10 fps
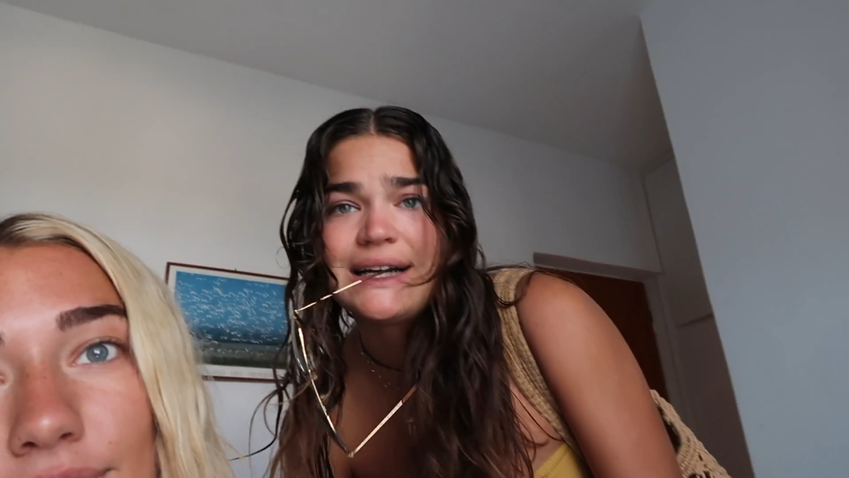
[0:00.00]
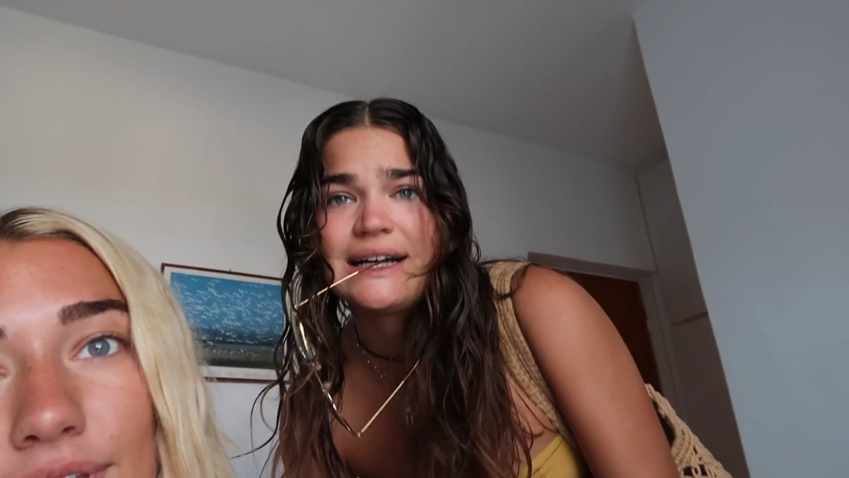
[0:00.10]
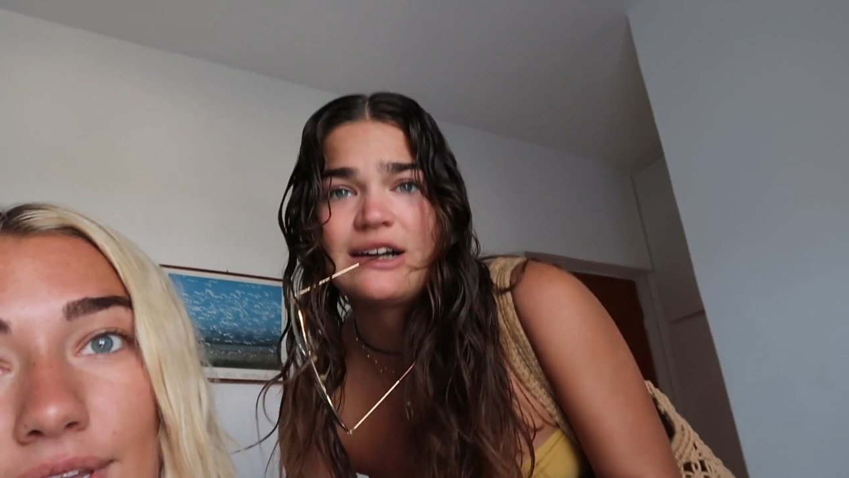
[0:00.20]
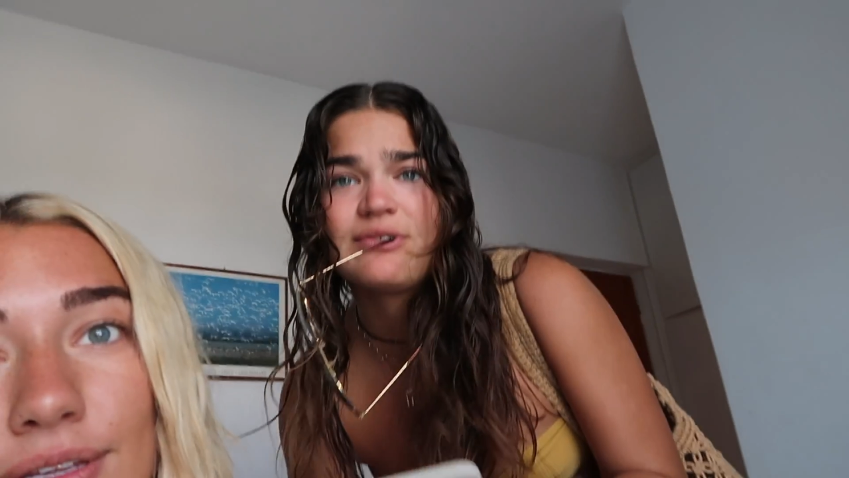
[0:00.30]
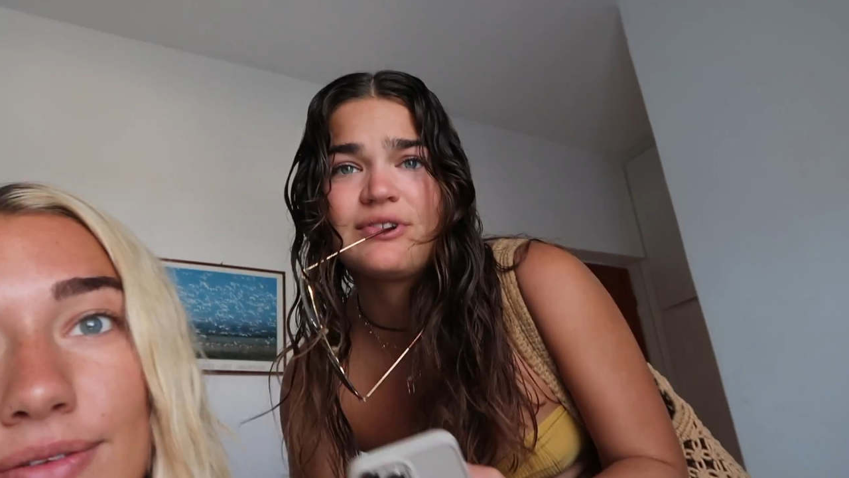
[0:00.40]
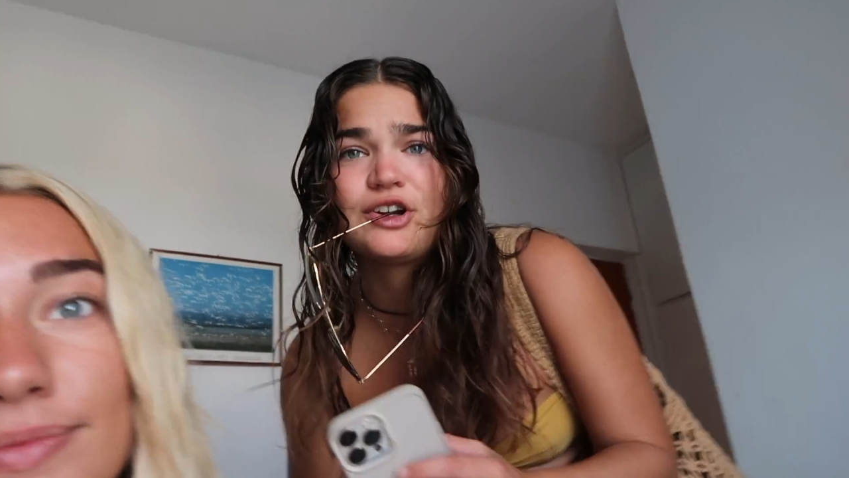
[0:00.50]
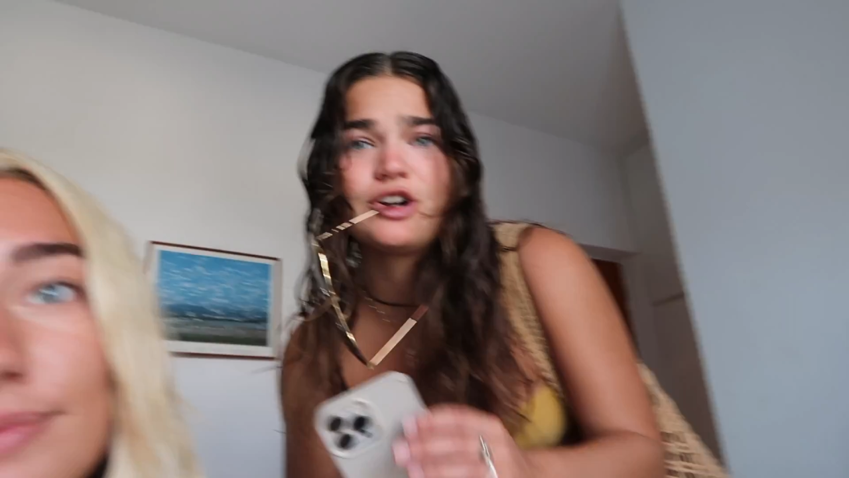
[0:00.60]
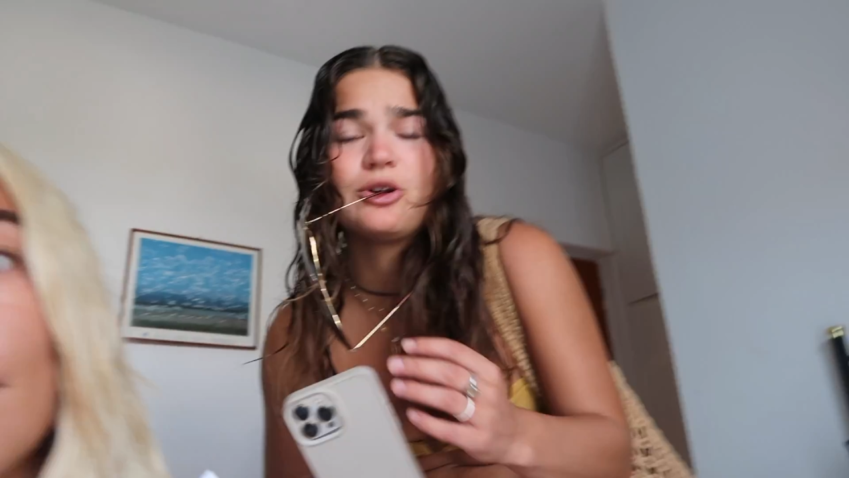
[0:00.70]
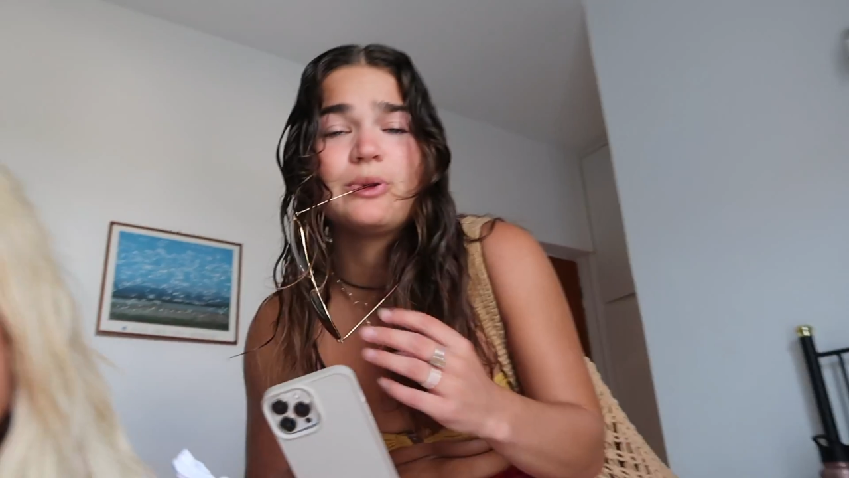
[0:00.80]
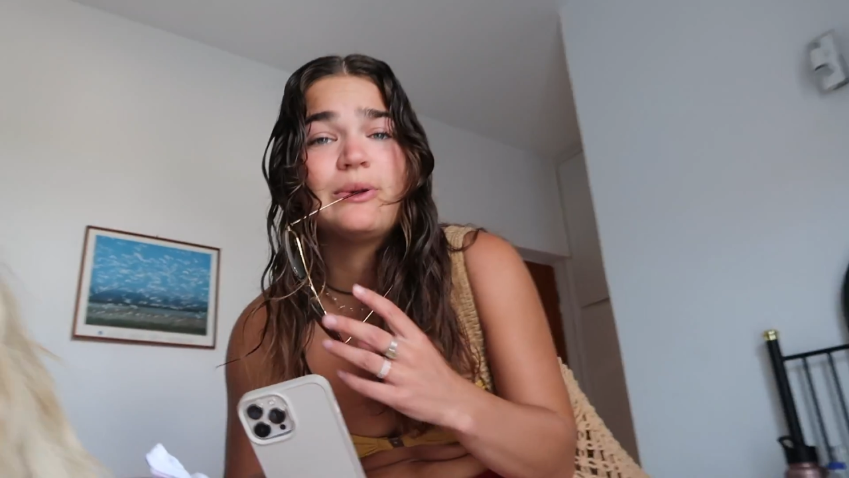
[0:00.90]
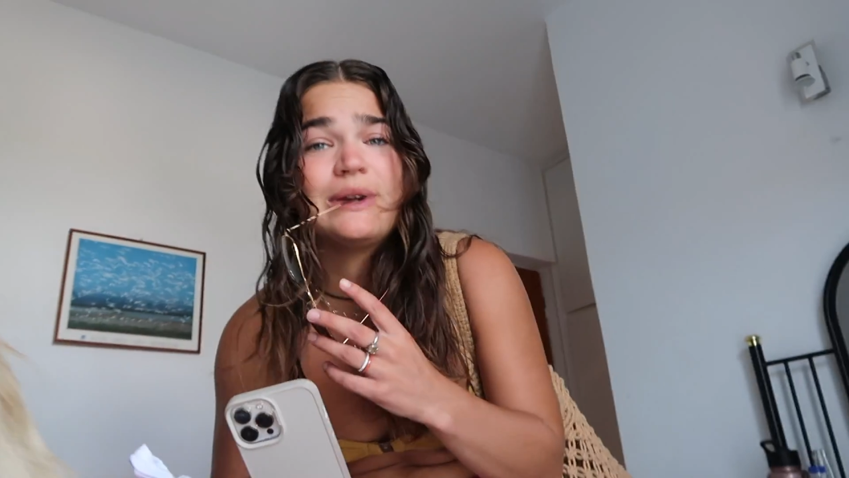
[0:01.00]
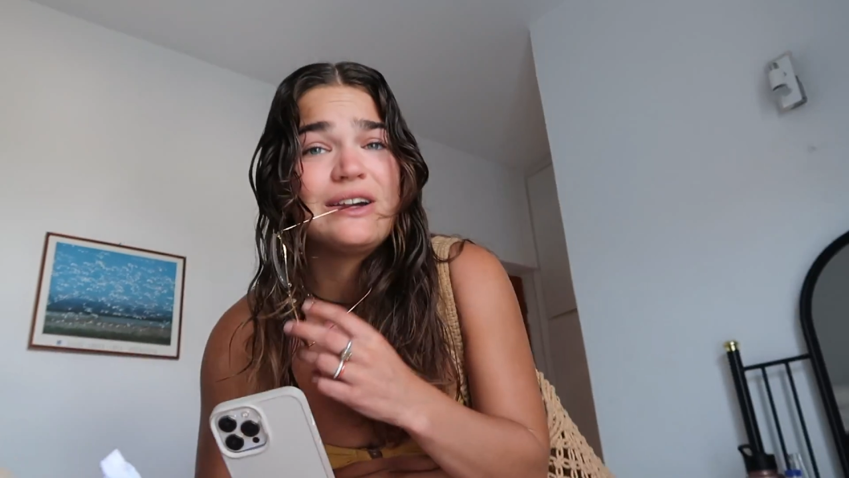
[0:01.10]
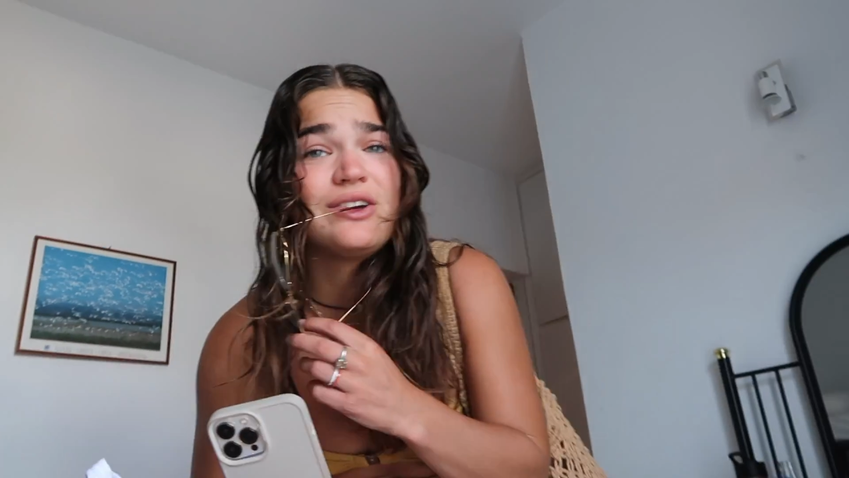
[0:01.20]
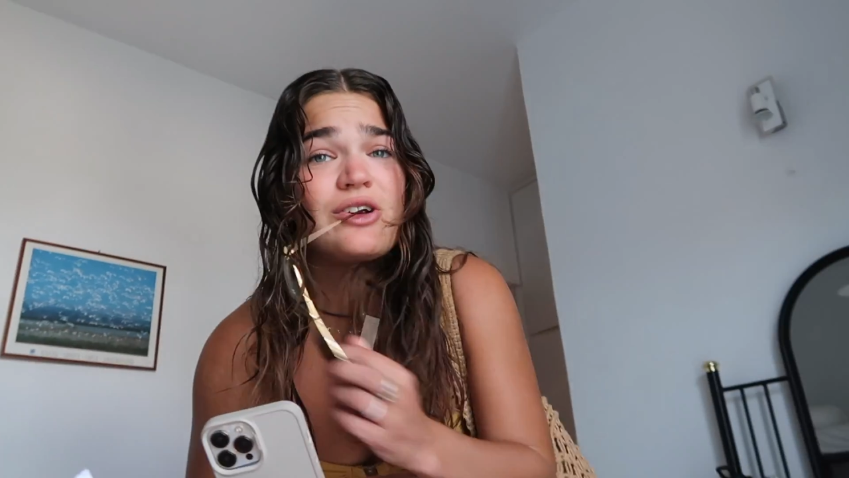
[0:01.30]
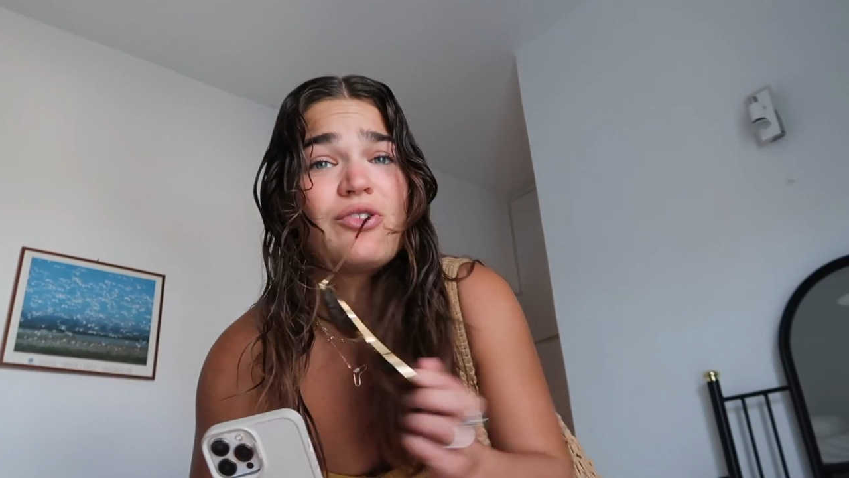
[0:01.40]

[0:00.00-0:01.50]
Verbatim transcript: after we went too